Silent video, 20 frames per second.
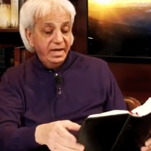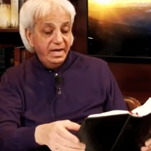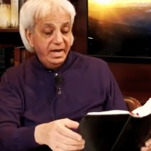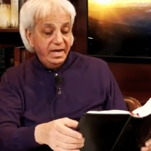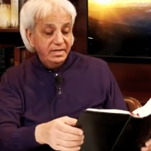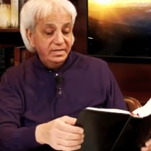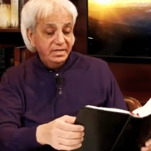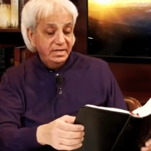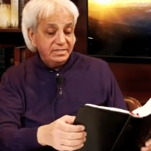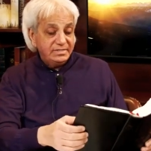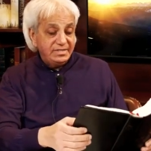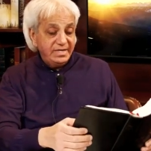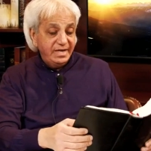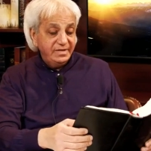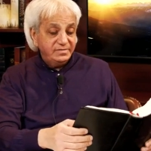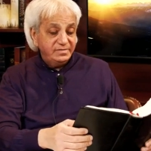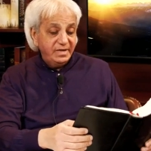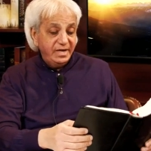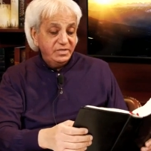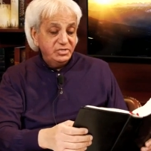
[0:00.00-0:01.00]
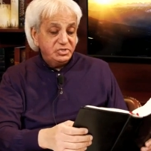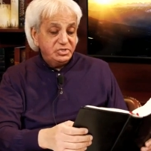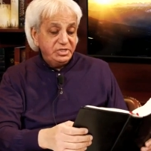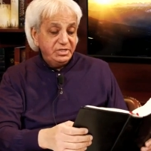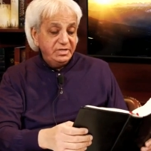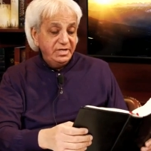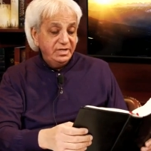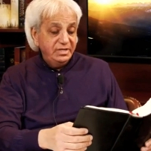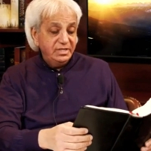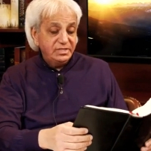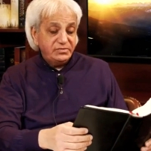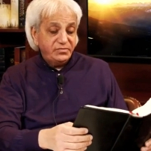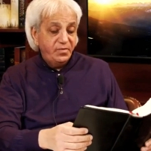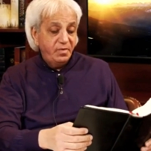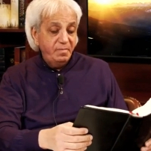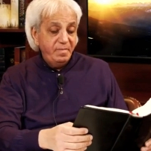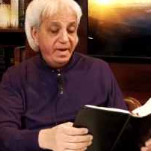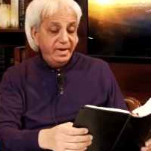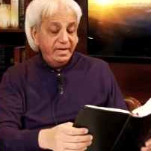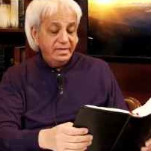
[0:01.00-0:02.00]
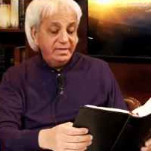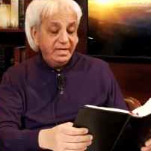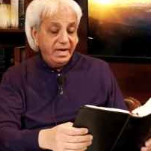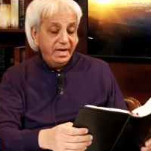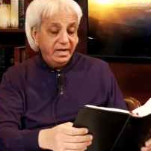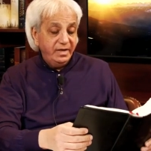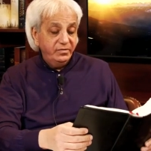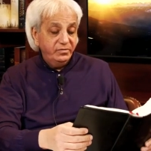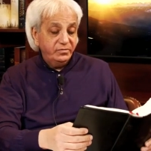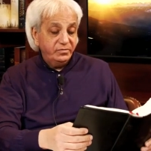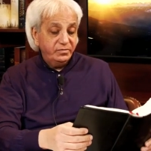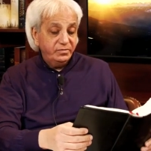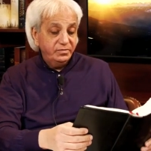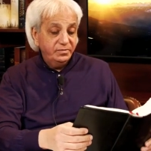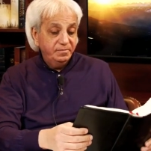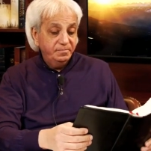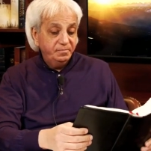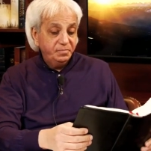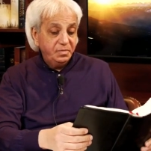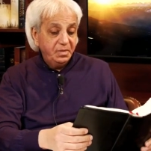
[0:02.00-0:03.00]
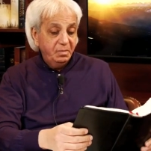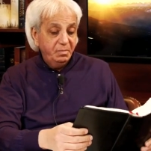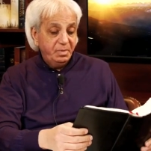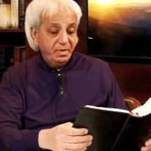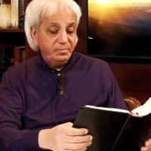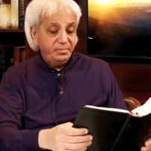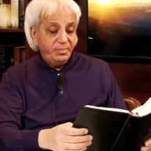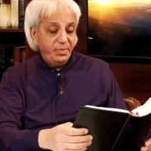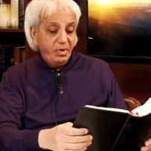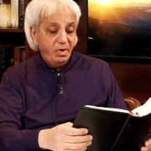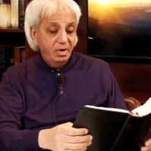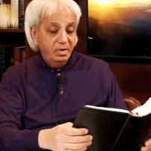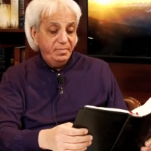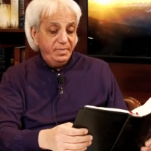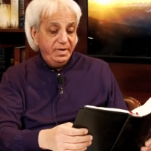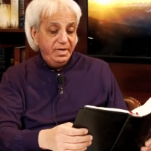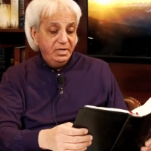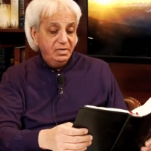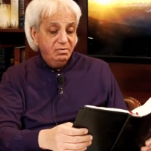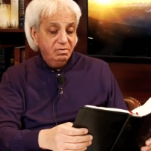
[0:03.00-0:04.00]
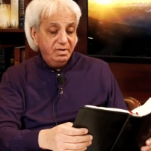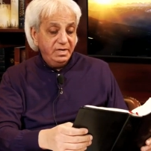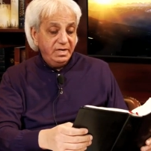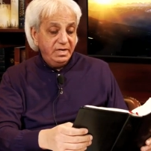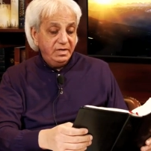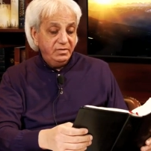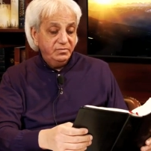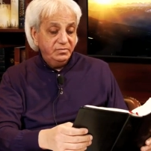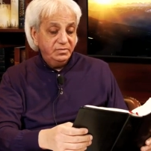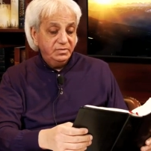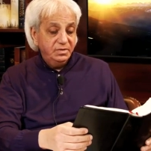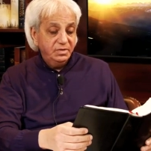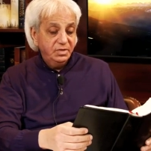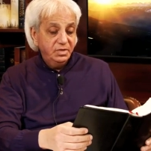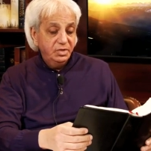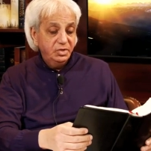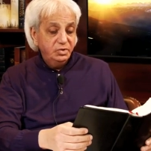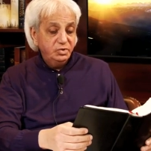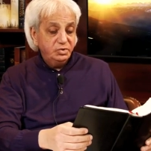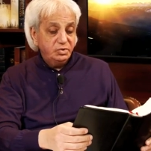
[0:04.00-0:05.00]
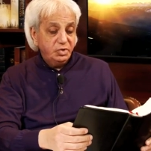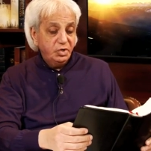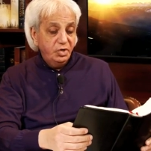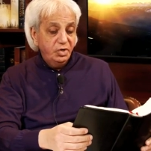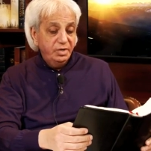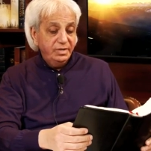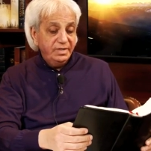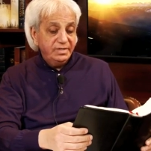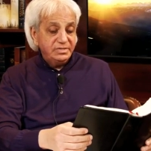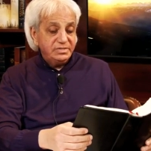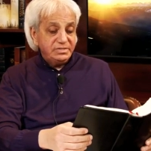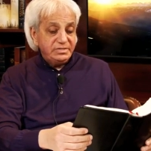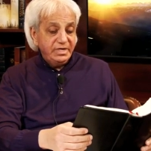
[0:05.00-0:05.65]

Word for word: And it says, and she did this for many days. But Paul, being grieved, turned and